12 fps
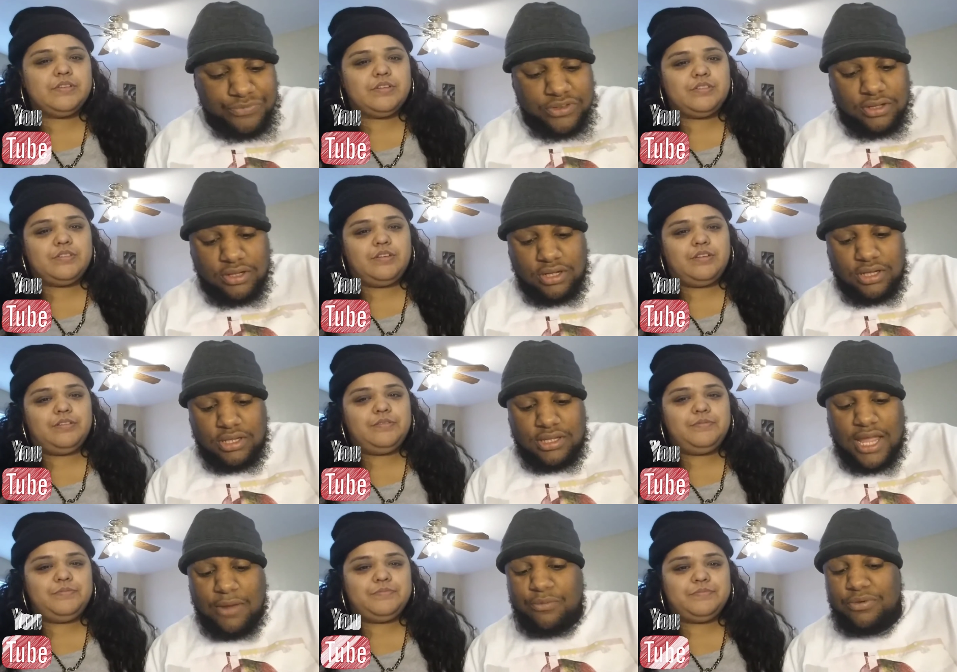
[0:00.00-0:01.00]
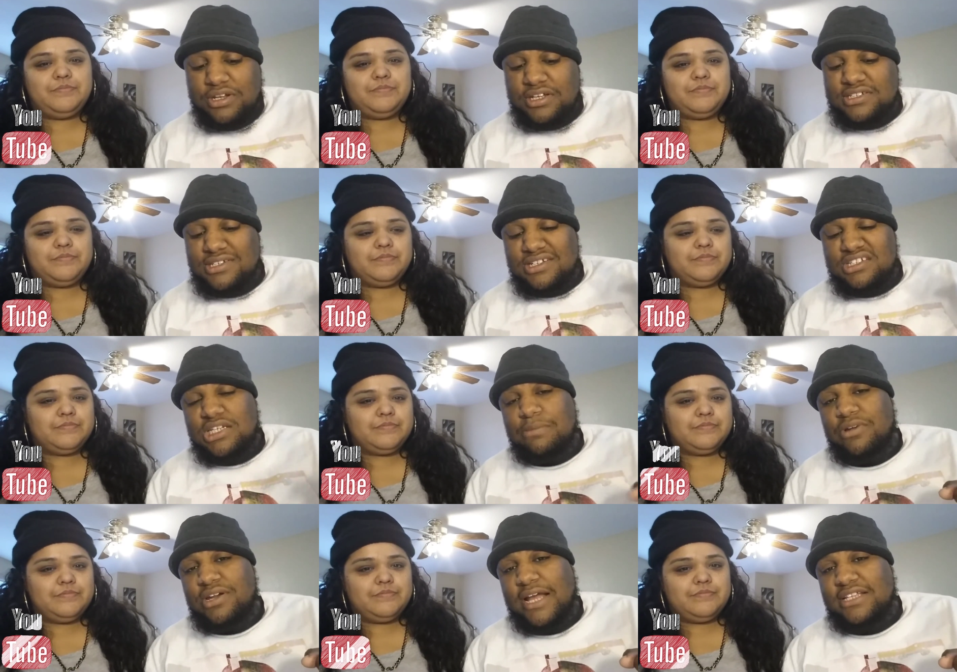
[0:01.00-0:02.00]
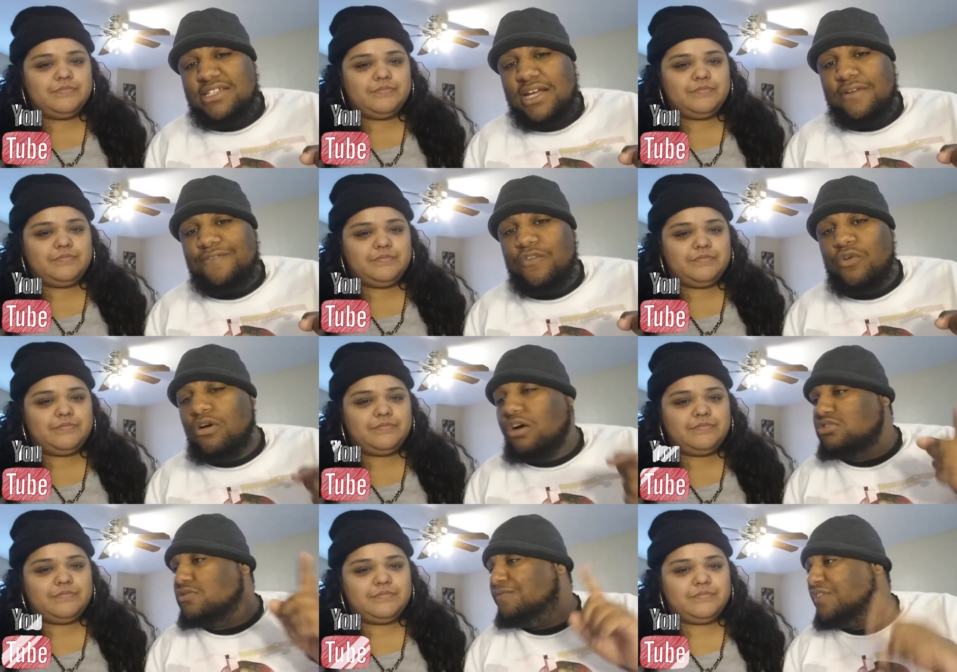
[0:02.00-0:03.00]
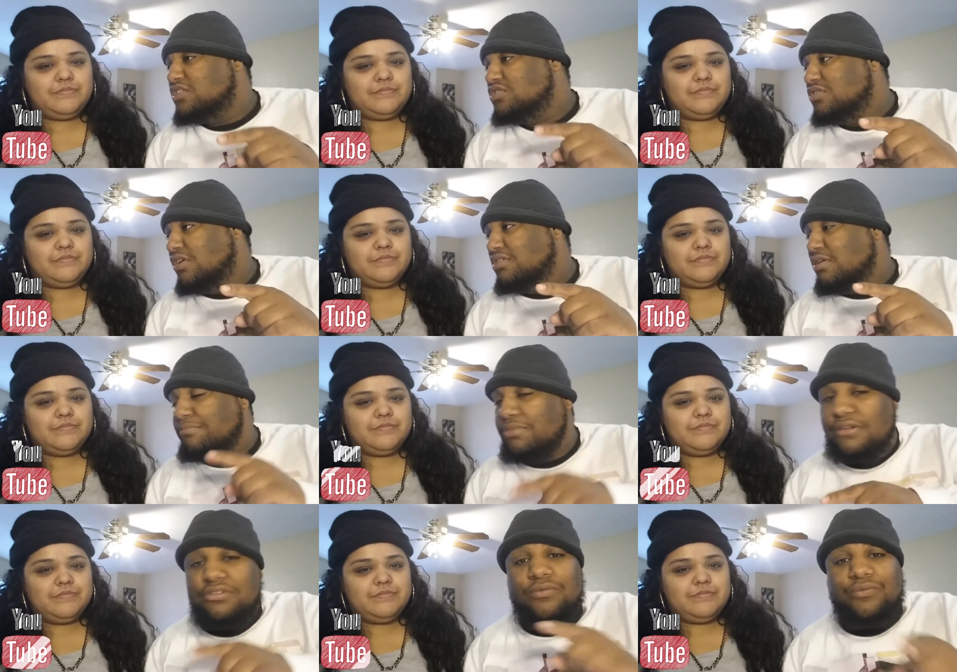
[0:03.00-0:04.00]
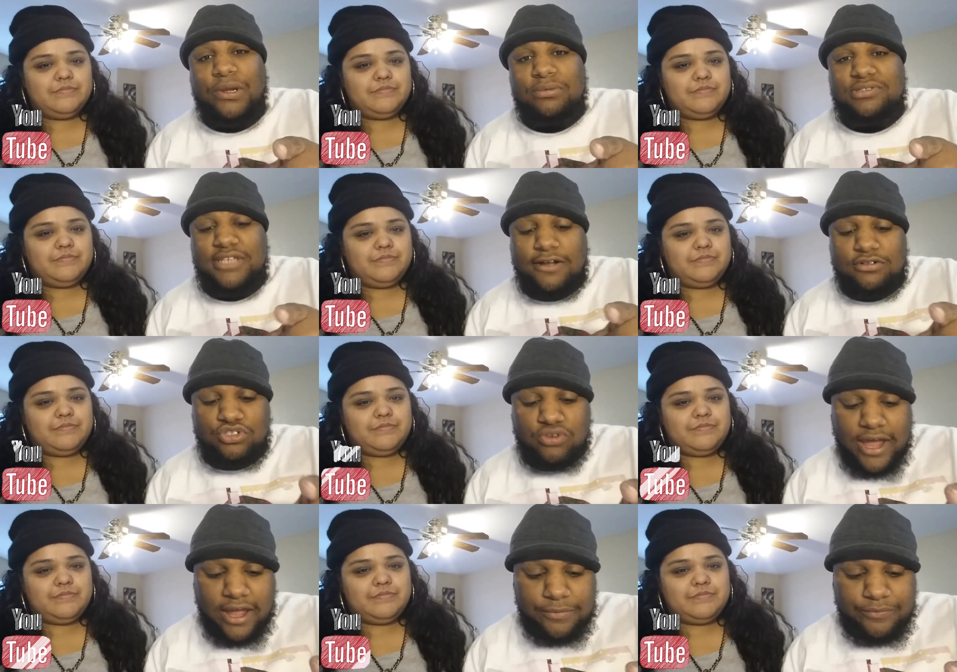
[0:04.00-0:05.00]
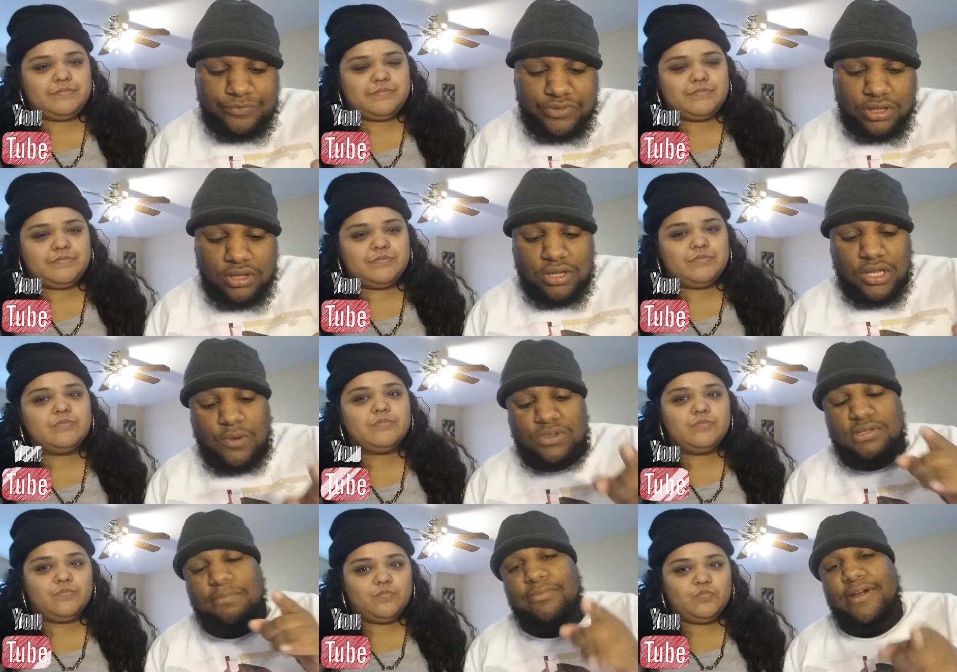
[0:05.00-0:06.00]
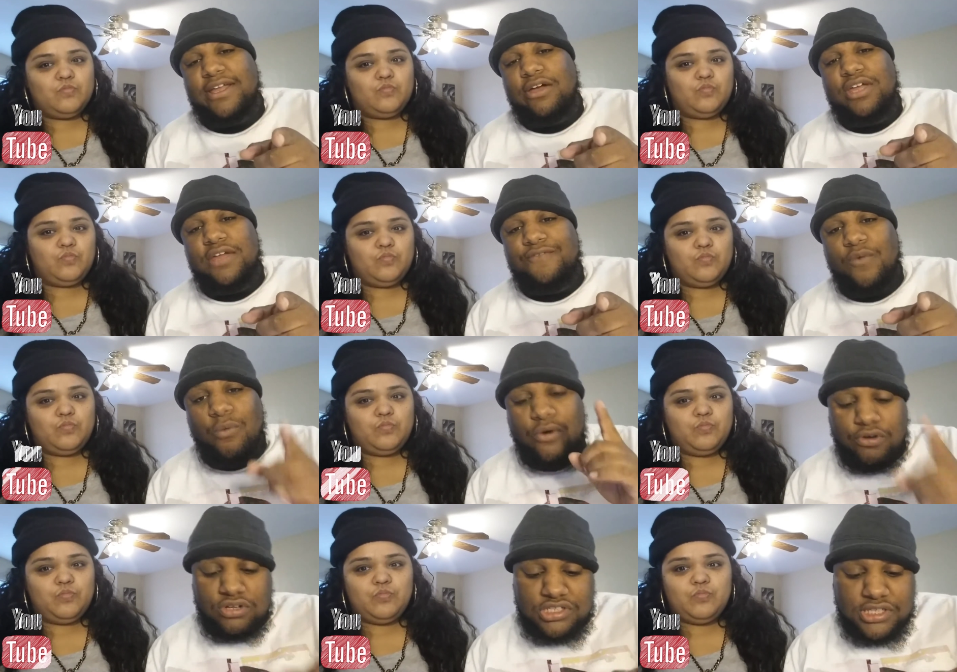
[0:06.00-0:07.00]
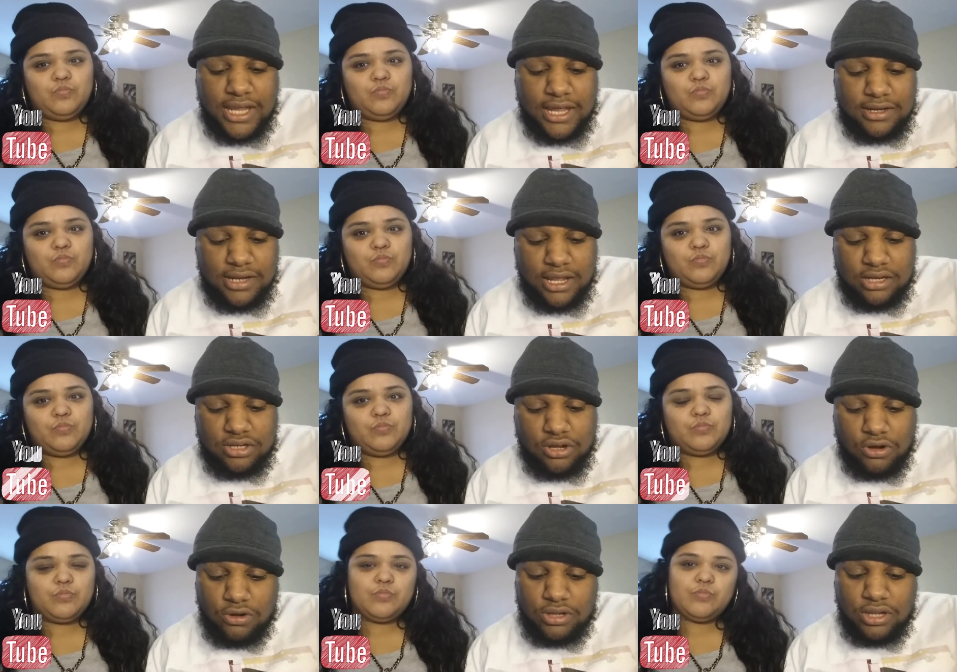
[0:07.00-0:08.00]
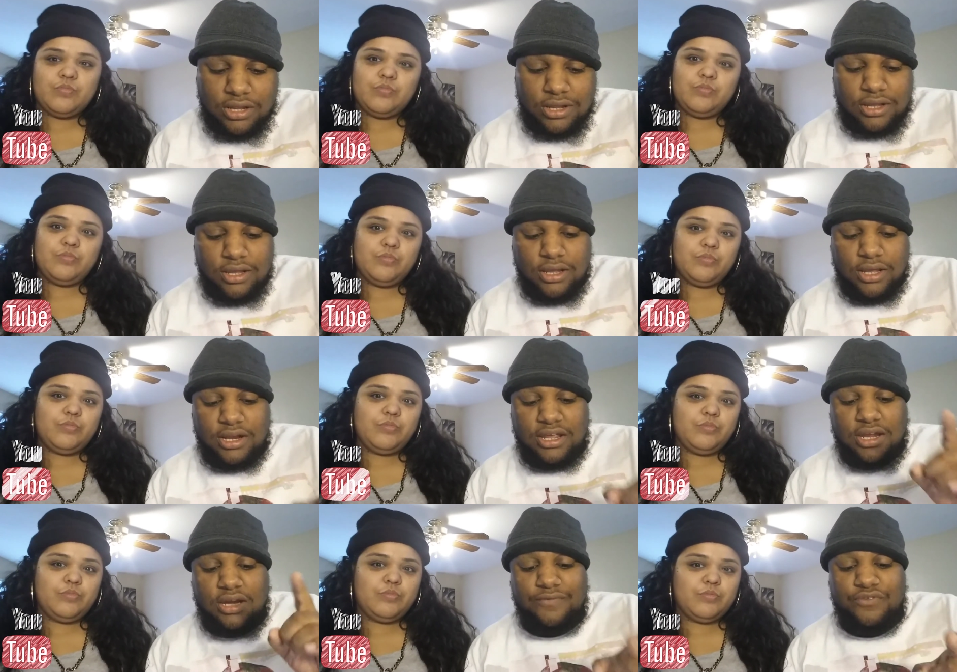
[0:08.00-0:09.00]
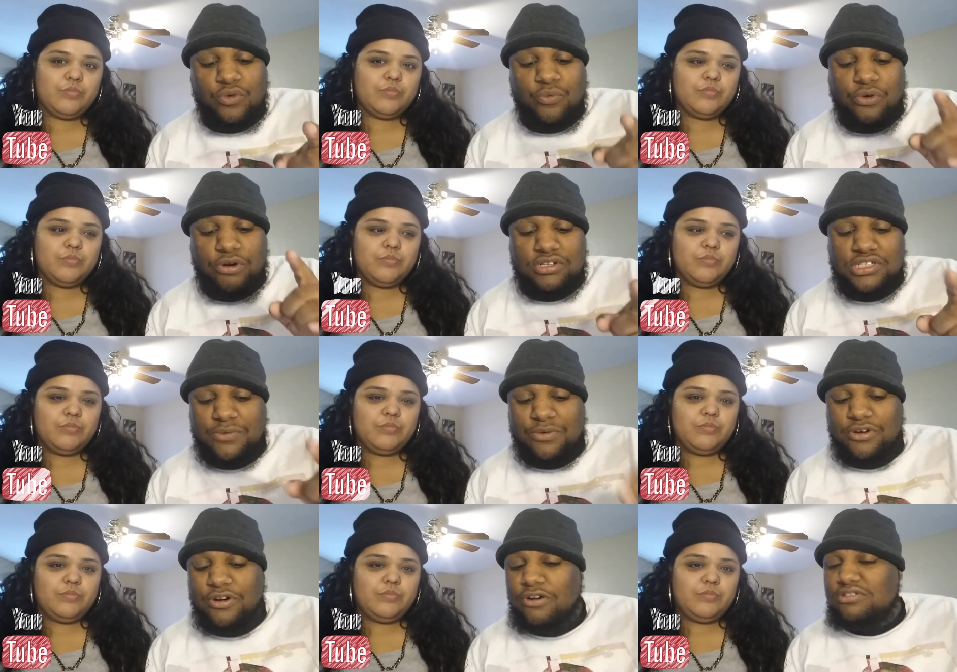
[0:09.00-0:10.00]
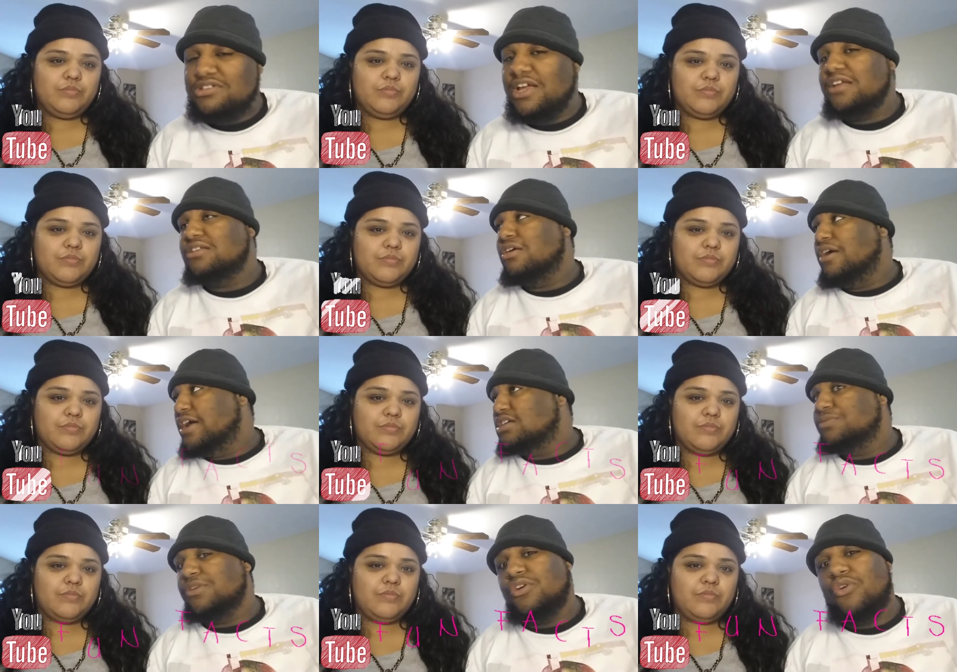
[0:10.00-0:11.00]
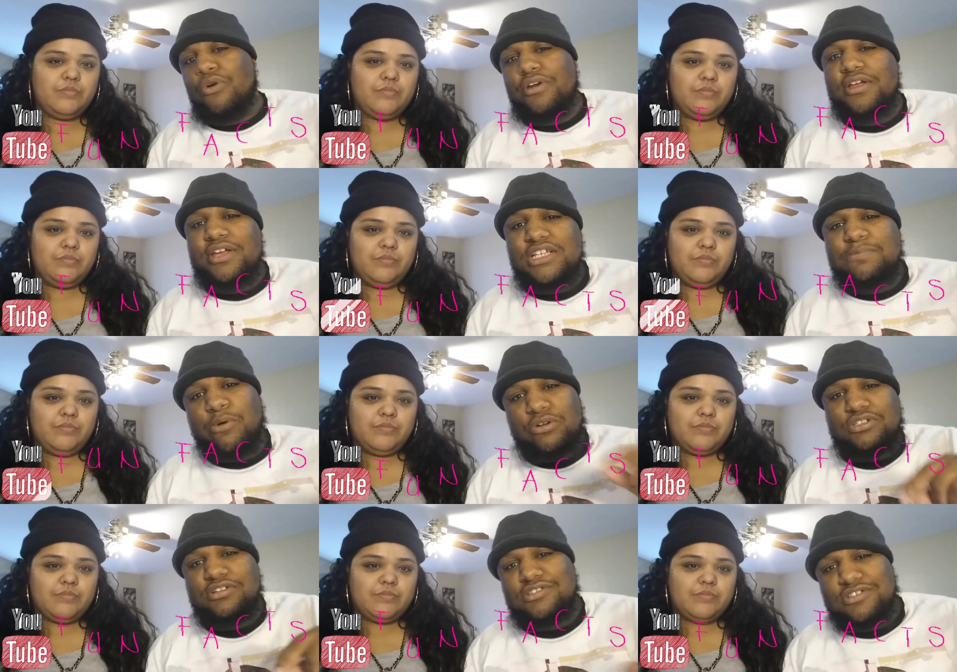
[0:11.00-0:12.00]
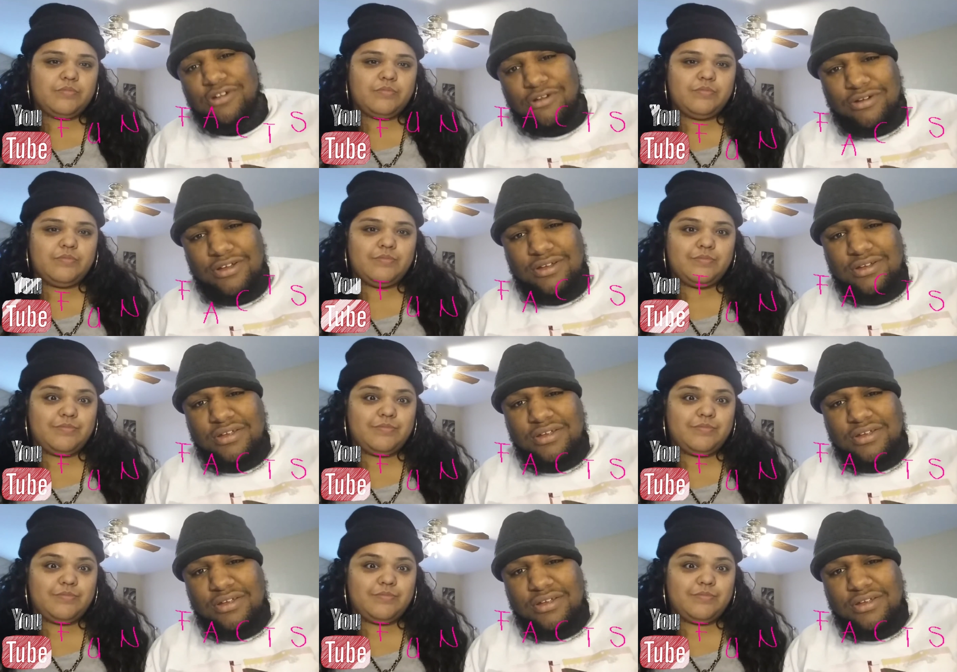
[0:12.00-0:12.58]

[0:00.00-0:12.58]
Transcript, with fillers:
Speaker 1: That was a good song. That released in the summer 1994, also featured on the Above the Rim soundtrack. It was a breakout hit for Warren G and Nate Dogg. In the interview, Warren G recalls Nate Dogg actually recorded his portion of the song